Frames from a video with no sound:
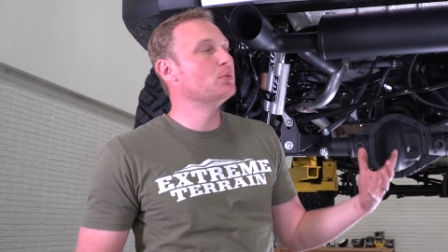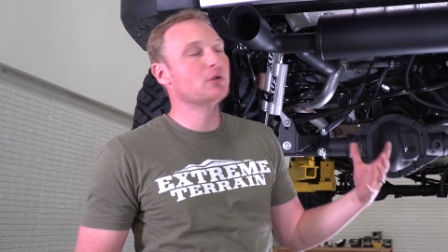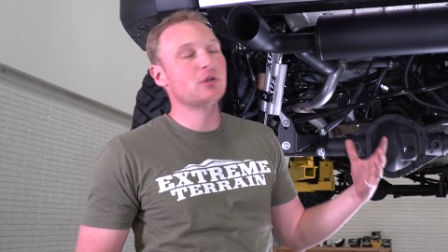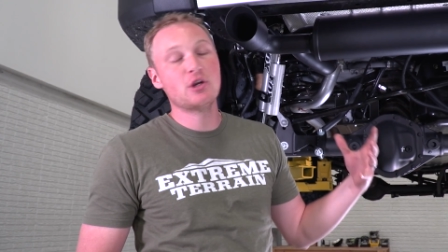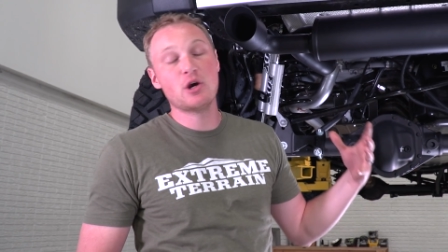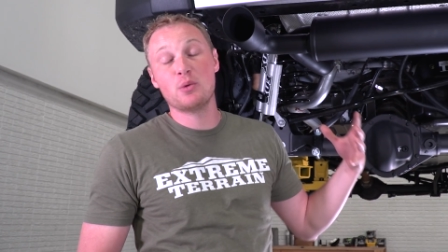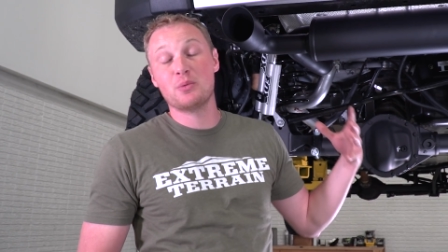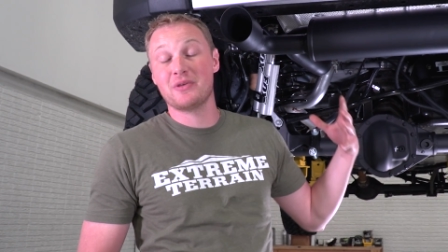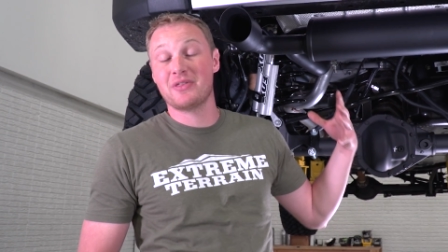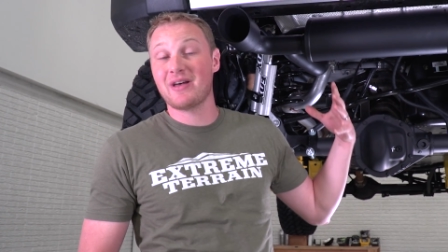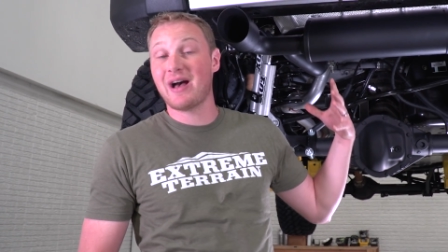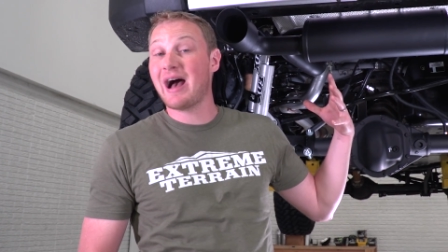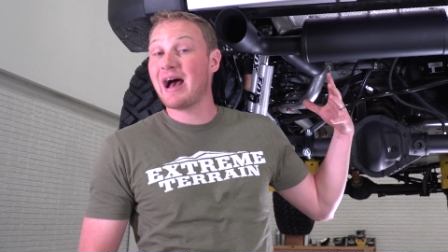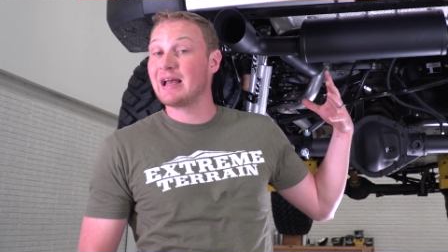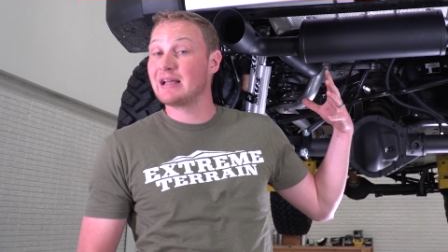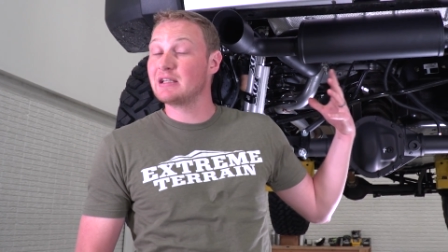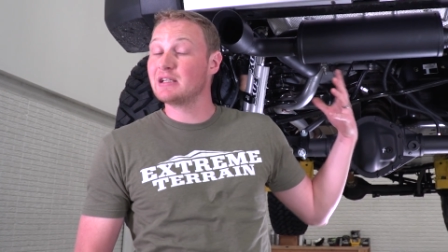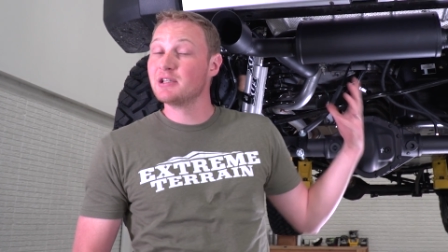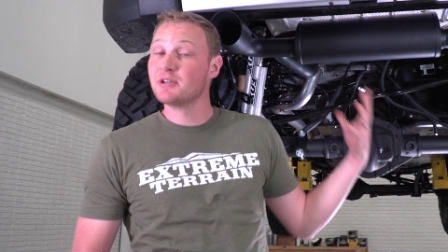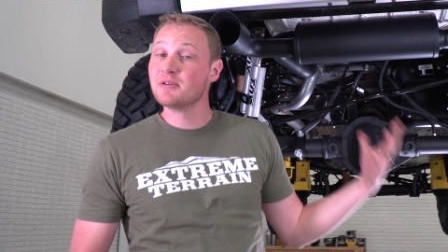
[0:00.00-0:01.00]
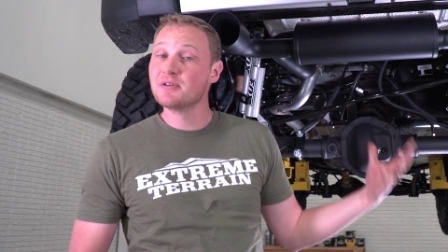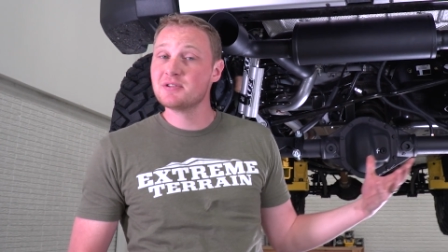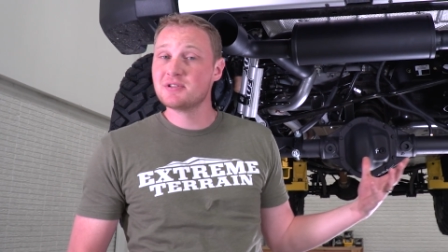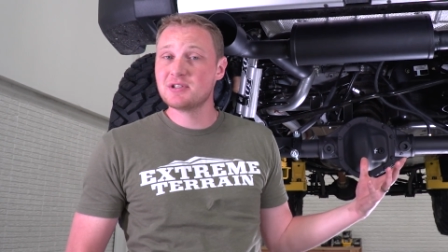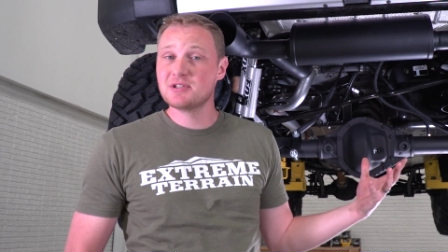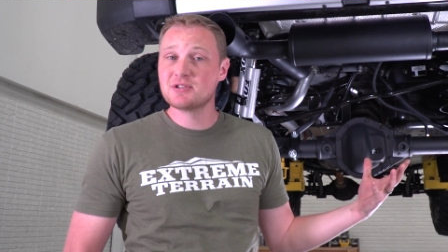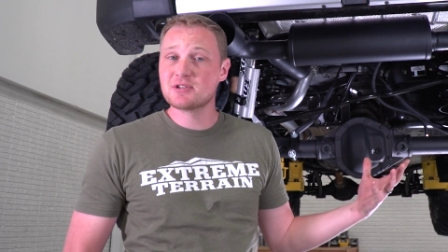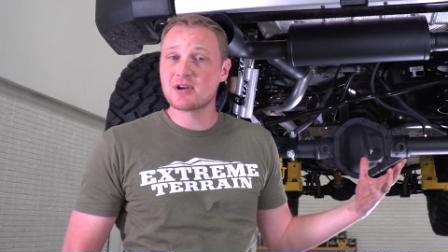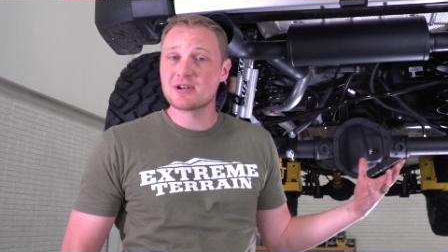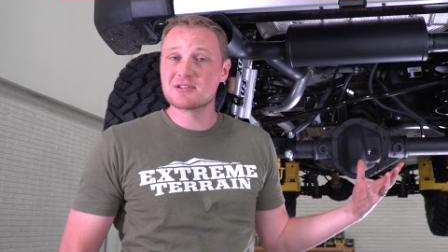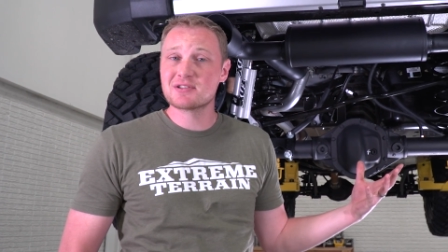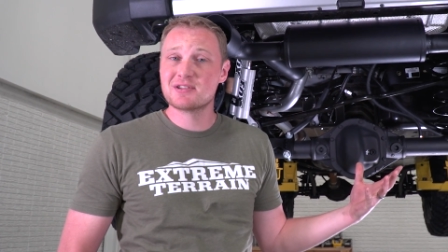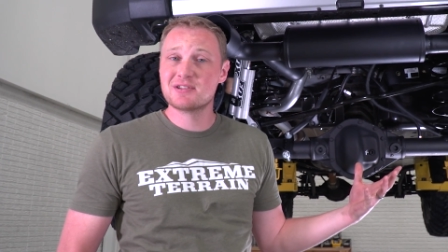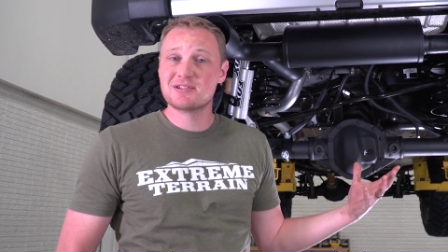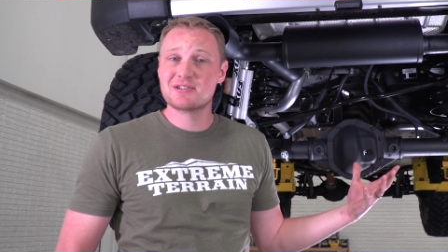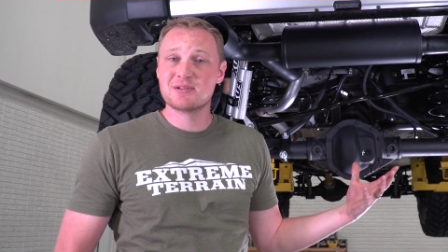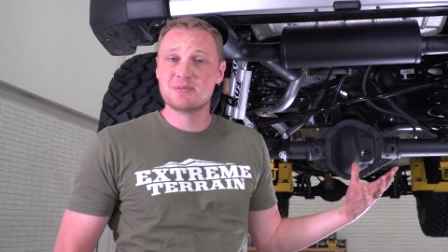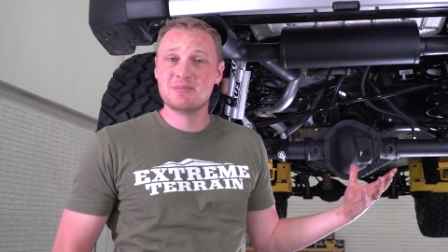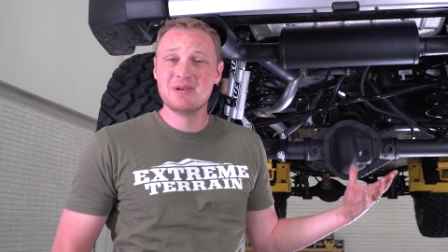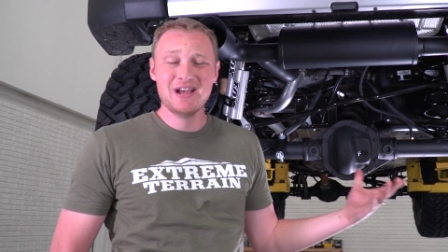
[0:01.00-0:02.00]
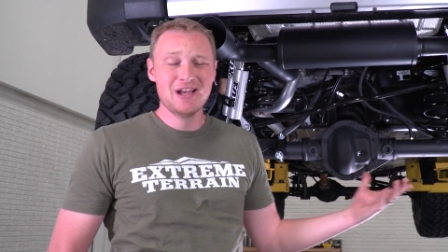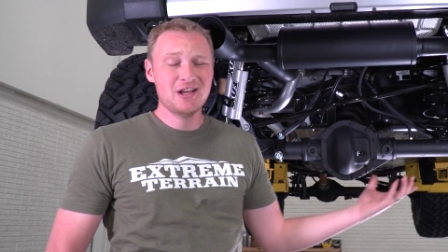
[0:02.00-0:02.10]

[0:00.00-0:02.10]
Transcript: would go with a high clearance exhaust system